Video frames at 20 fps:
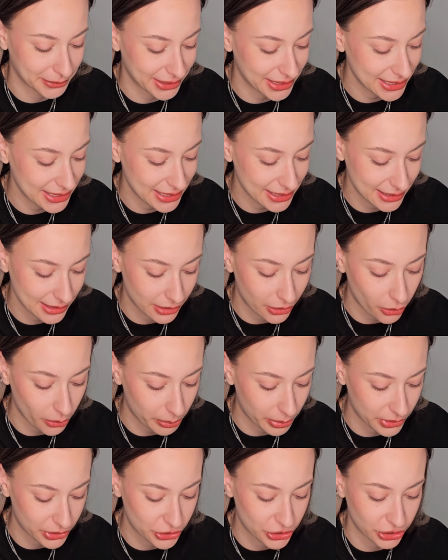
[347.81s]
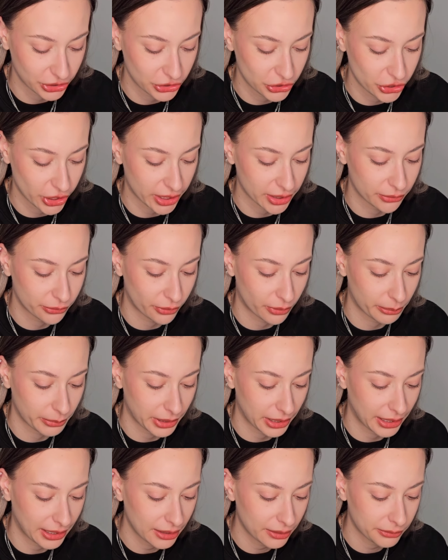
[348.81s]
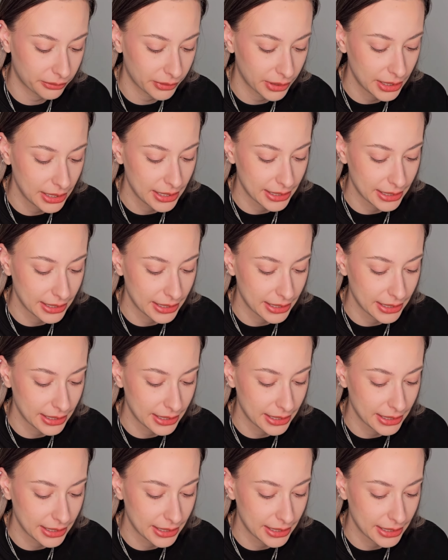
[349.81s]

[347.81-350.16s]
This is the Copper Chic shade from e.l.f.